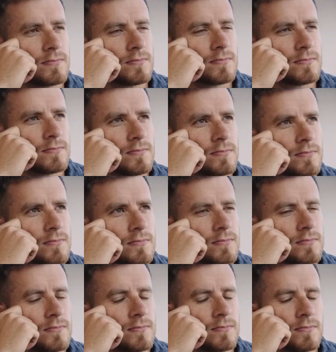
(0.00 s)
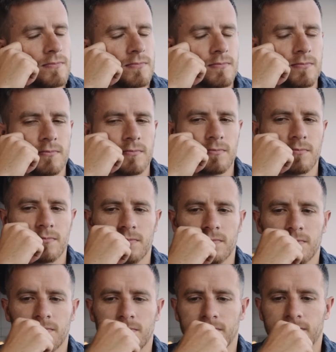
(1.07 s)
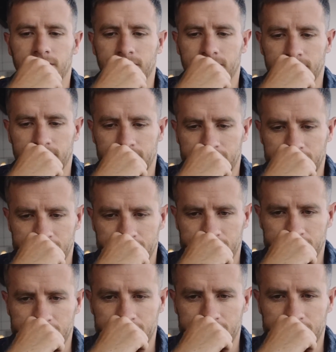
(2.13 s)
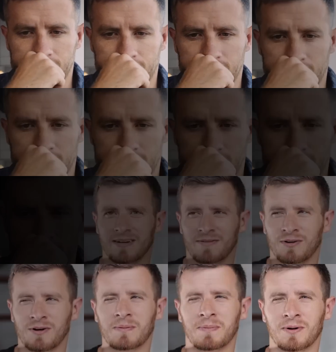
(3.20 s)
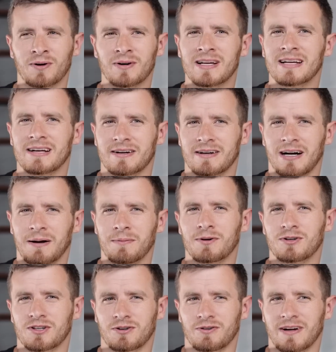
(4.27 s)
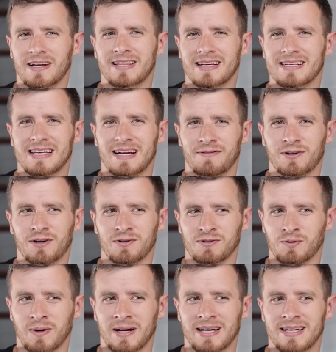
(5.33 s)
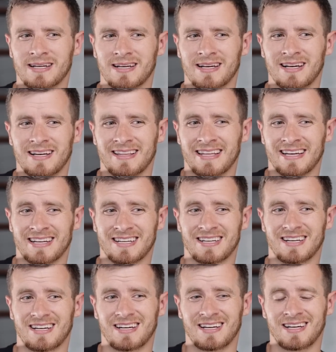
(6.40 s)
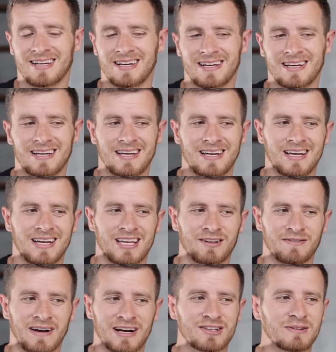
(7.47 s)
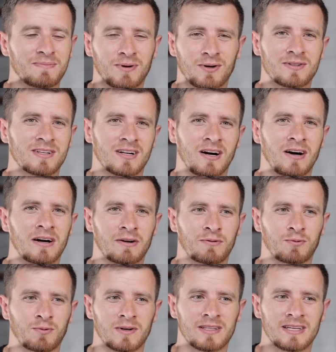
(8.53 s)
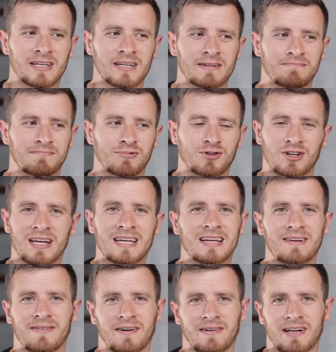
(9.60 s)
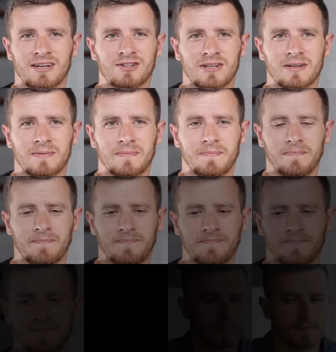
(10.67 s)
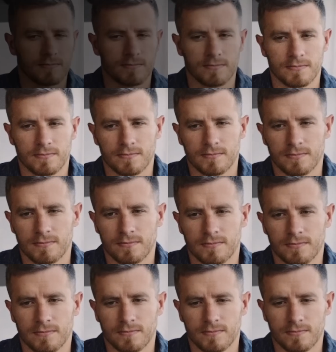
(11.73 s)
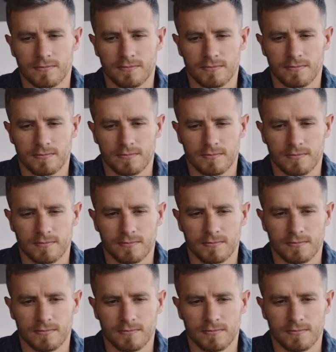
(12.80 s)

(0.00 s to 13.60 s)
What I realized is when you derive your self-worth from what you accomplish, if your ability to accomplish and create things ever goes away, like you've actually built it all on a really shaky foundation. So I got really depressed.